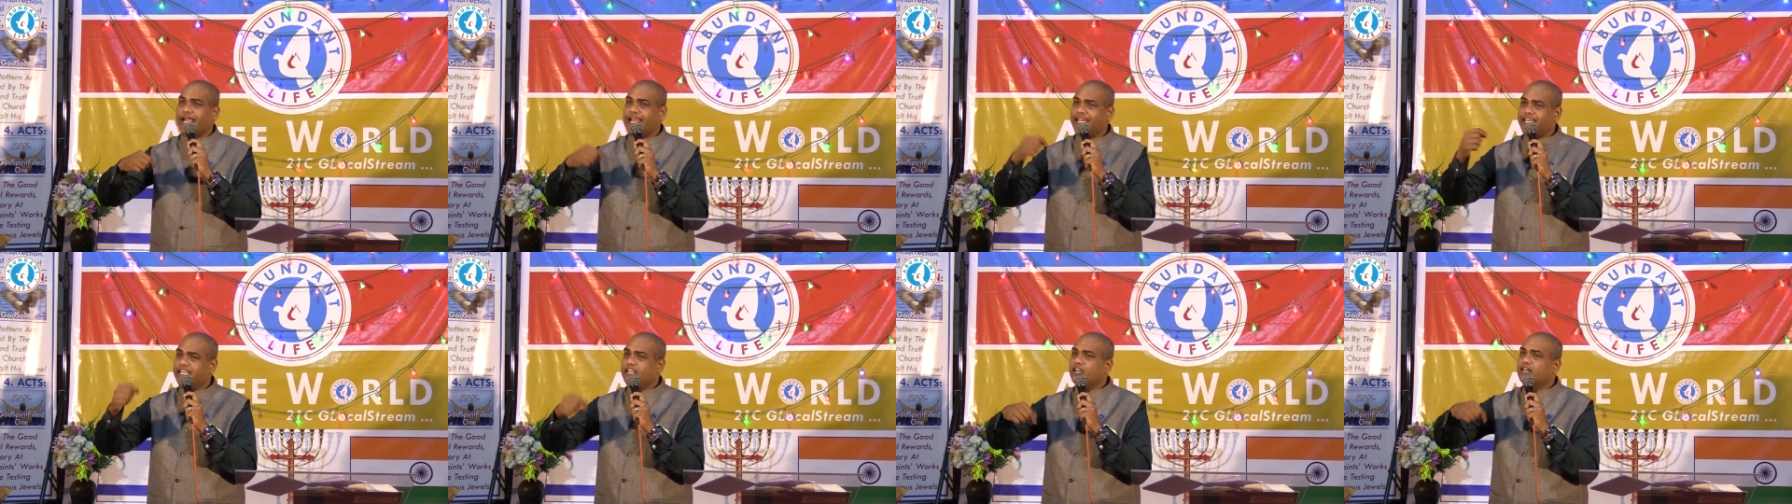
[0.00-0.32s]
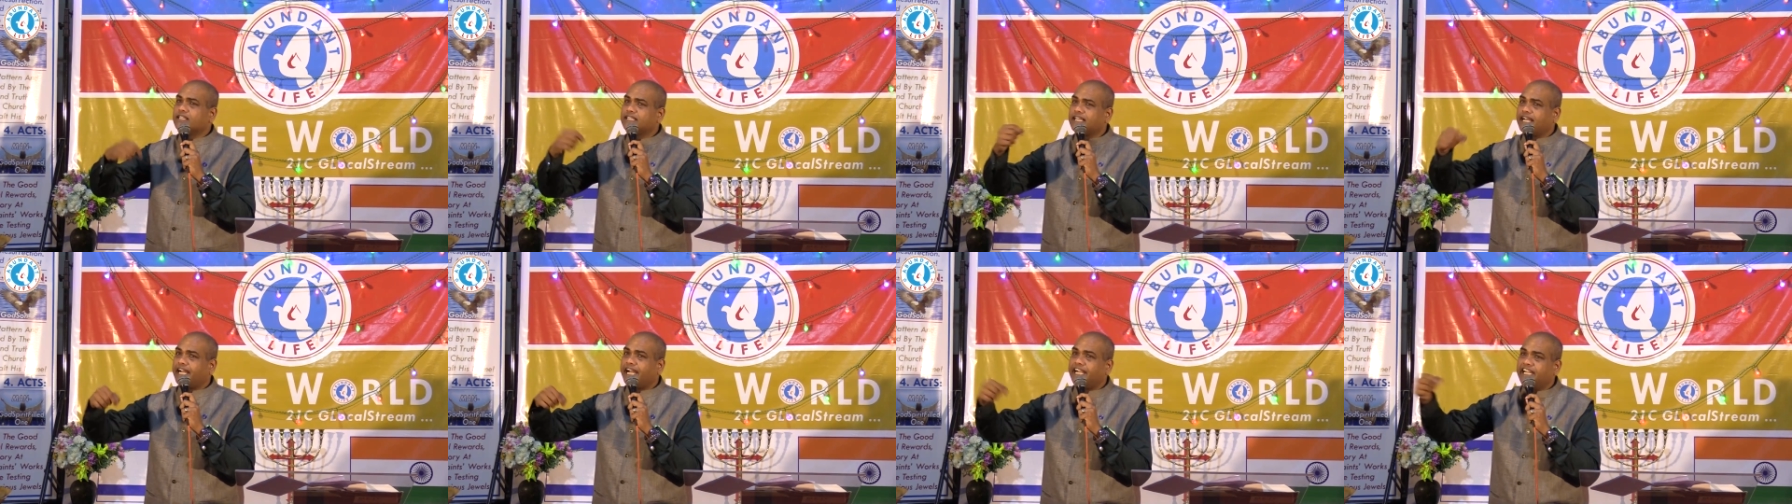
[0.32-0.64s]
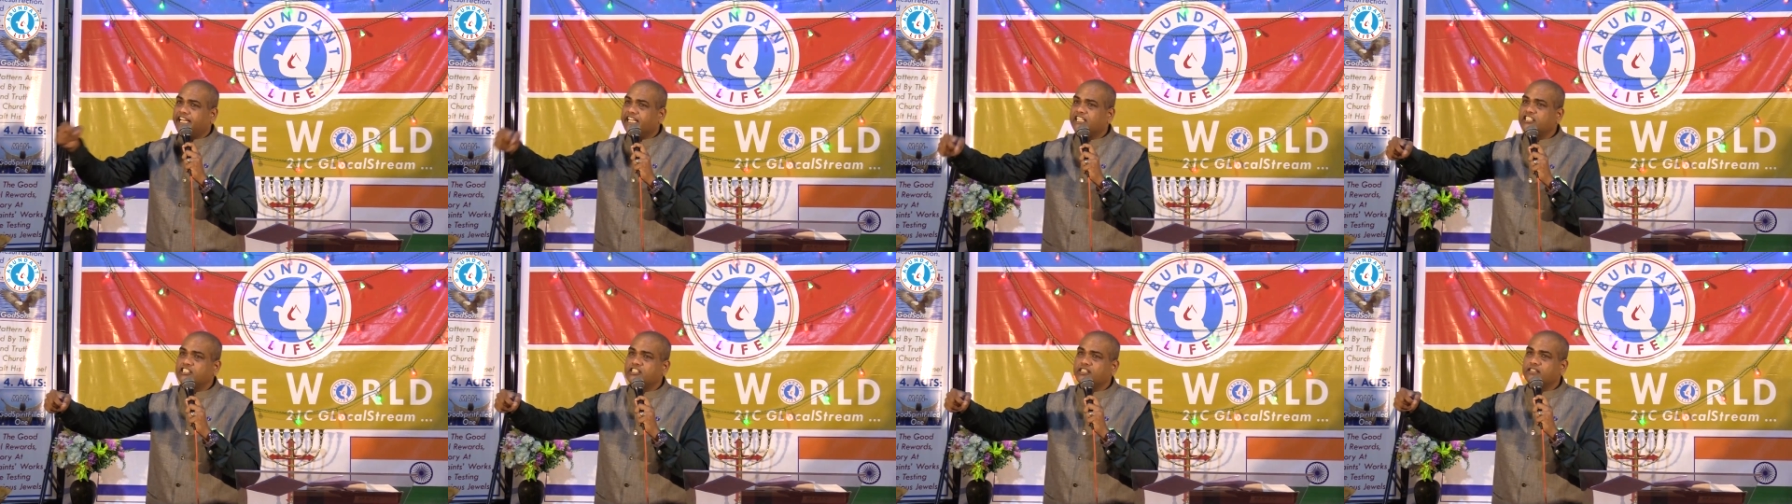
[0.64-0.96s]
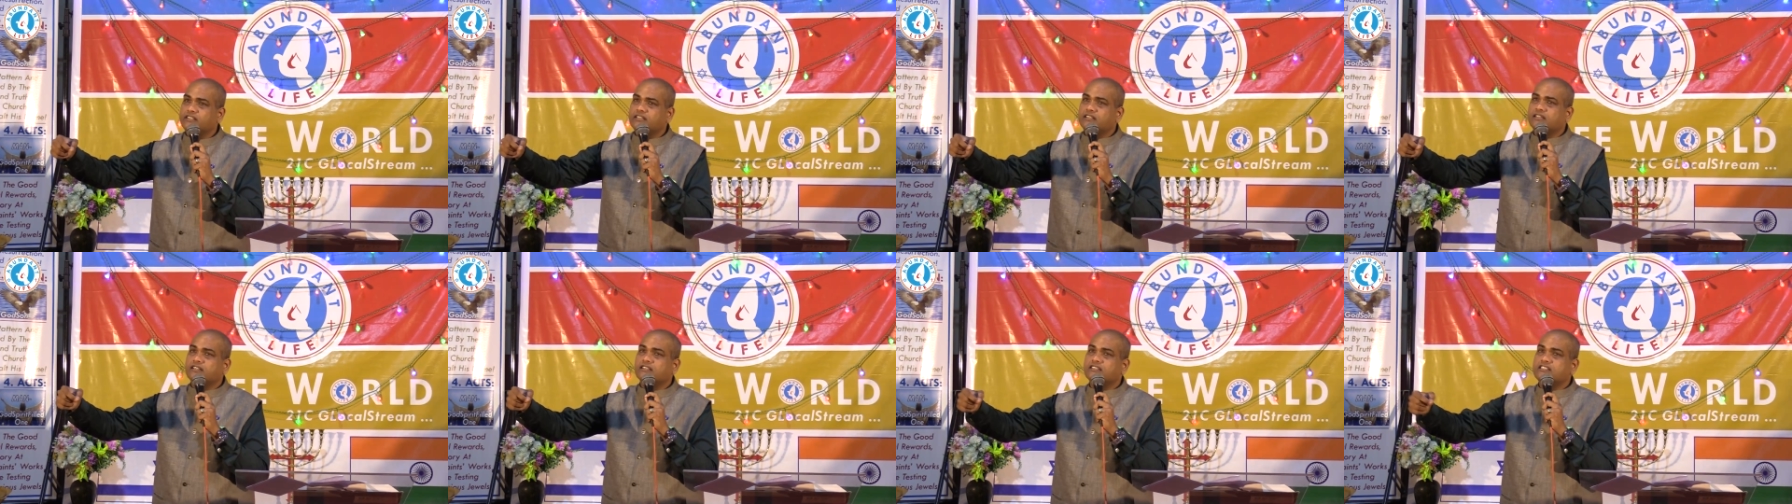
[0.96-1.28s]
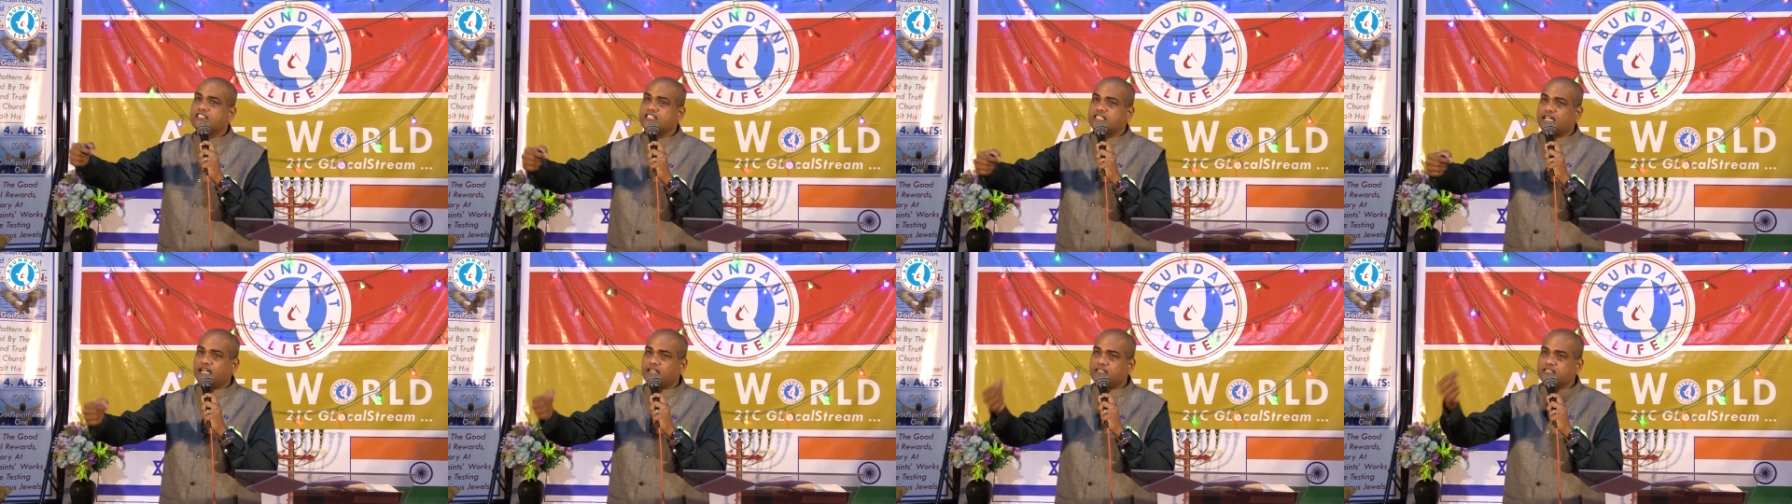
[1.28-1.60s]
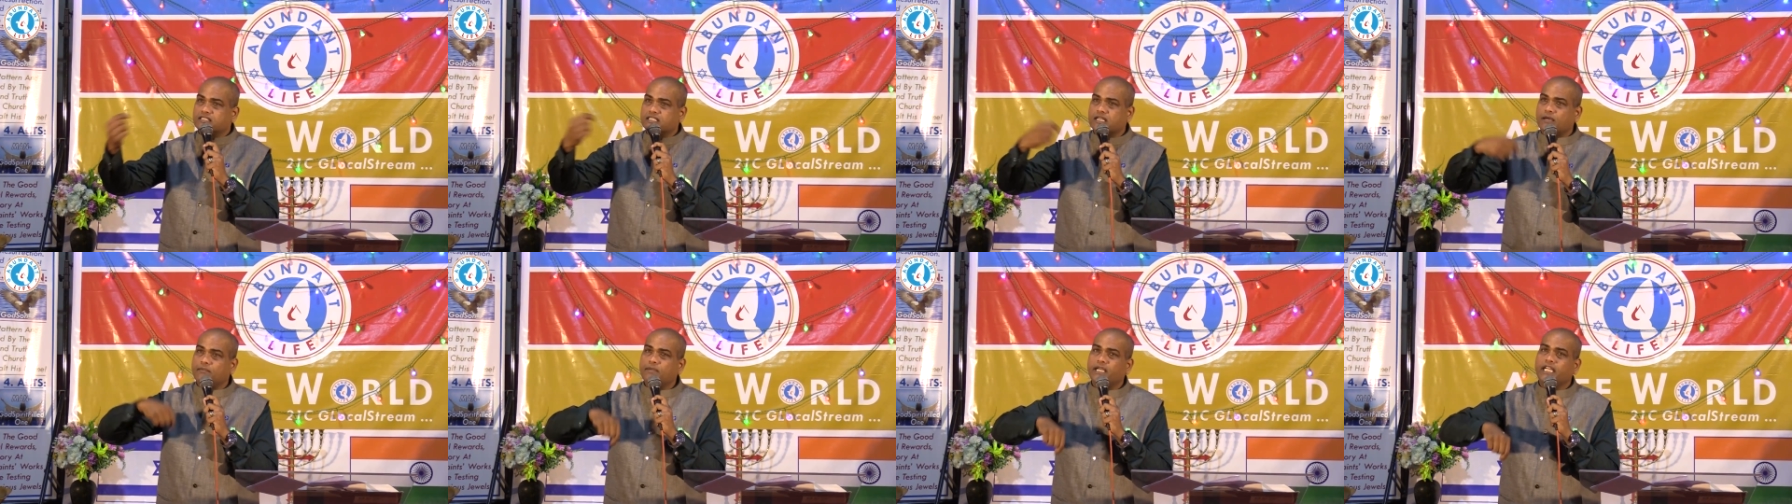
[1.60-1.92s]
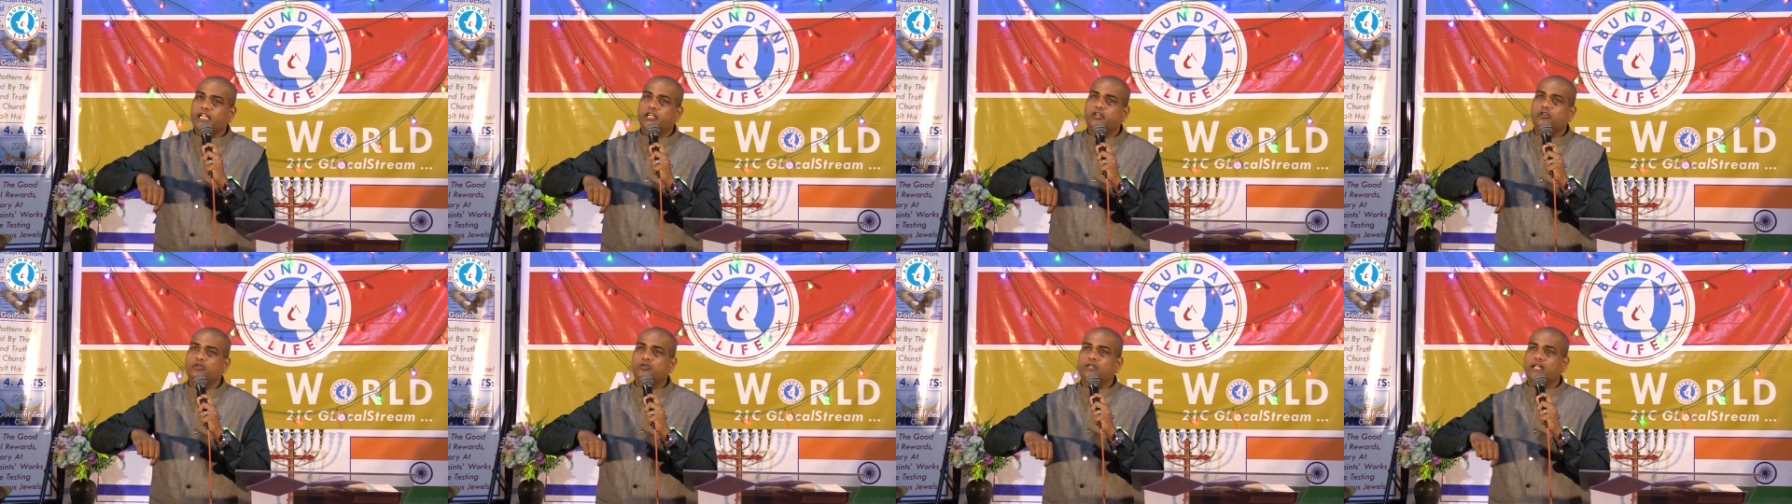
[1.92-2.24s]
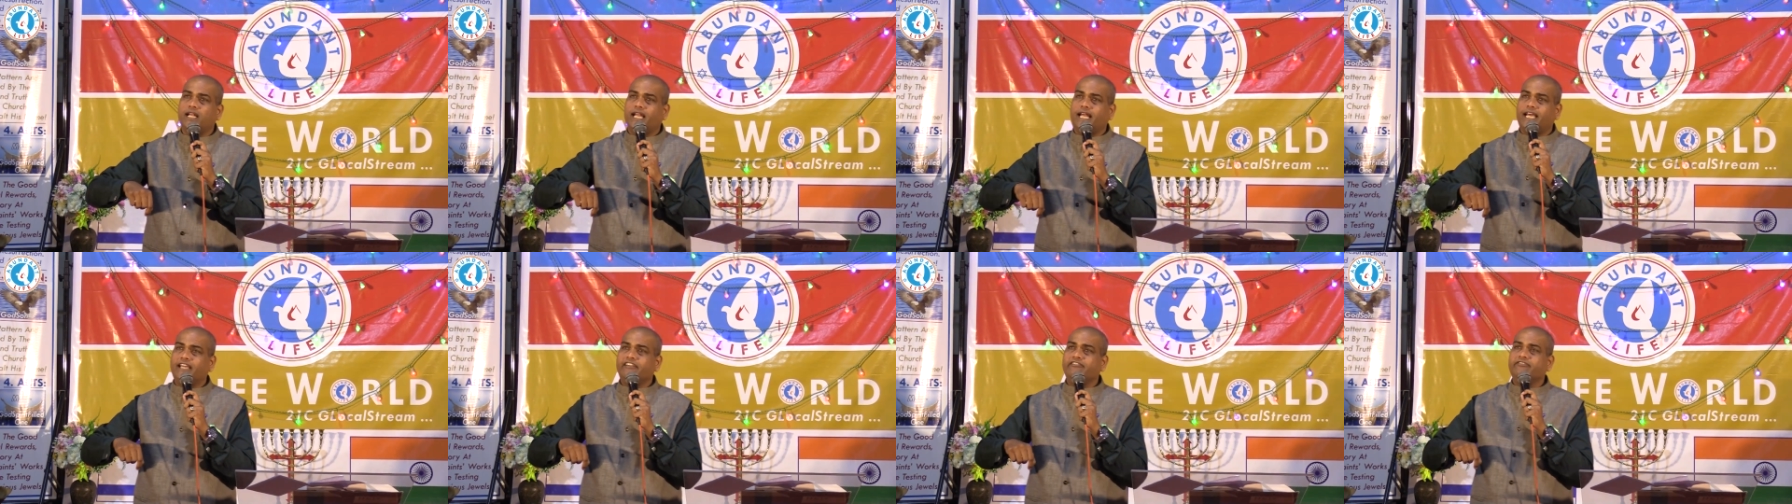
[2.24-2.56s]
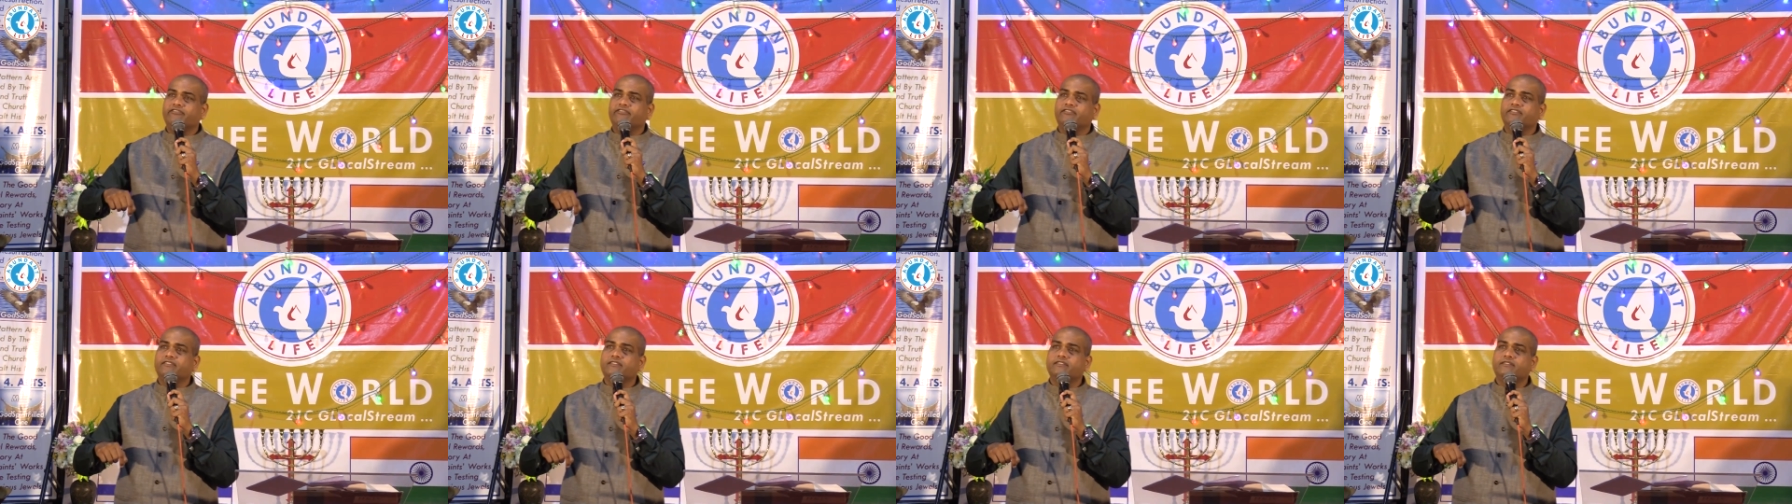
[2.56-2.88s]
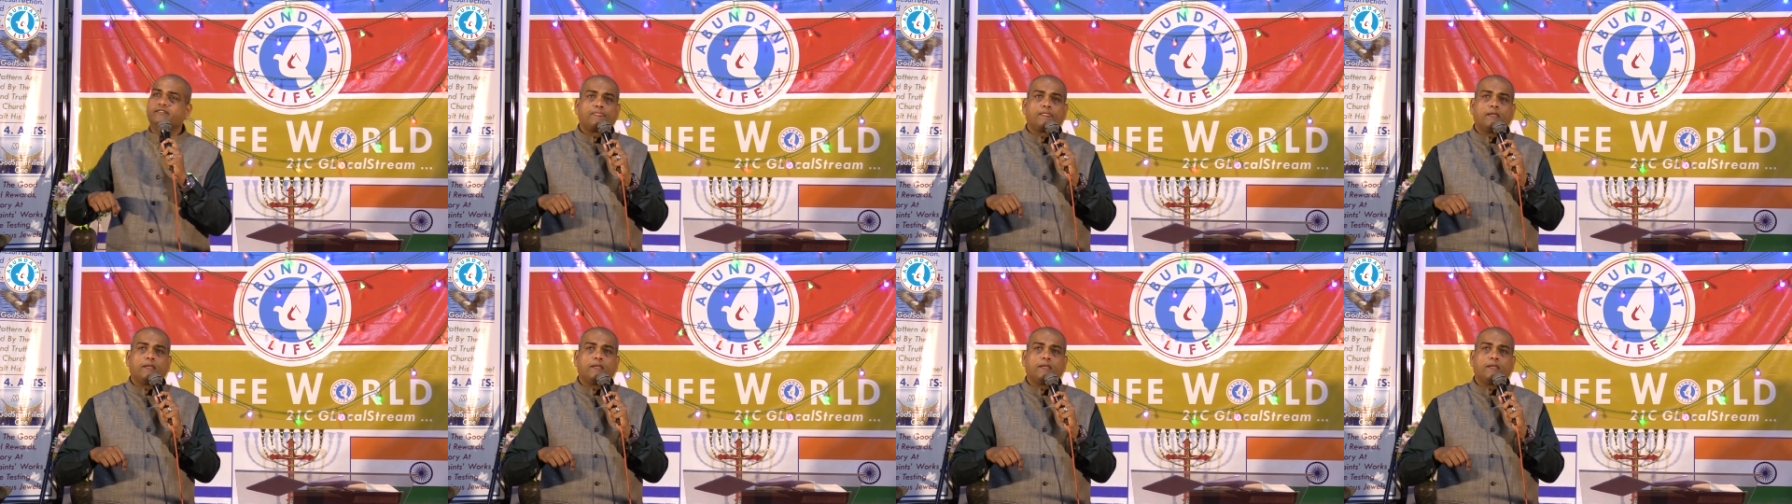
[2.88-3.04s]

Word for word: any other addiction starts coming into the life